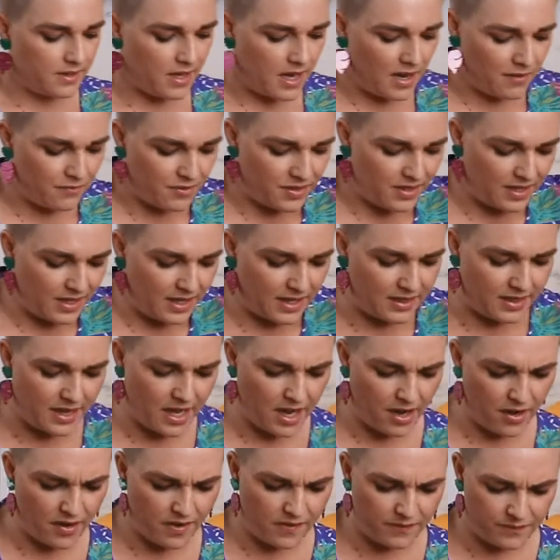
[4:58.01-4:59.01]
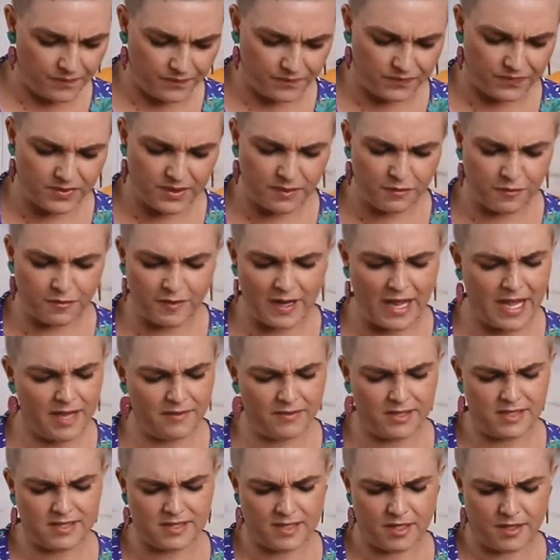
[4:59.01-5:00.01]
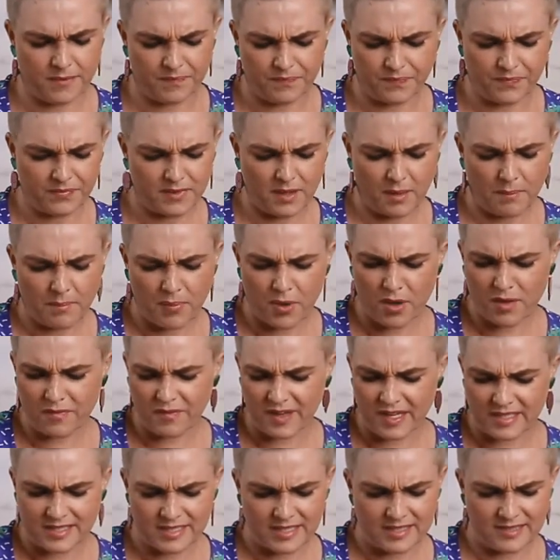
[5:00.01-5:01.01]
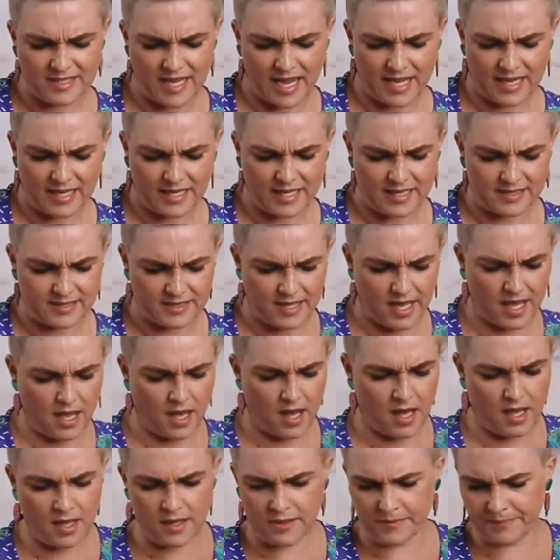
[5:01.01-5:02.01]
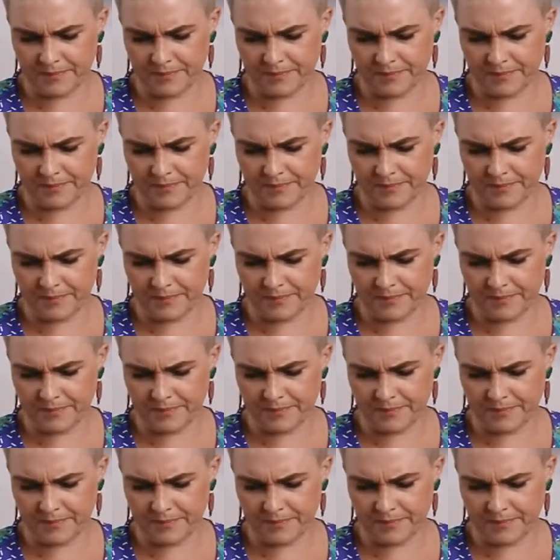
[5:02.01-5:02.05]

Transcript: Everything in there The flavors are perfect exactly as they are.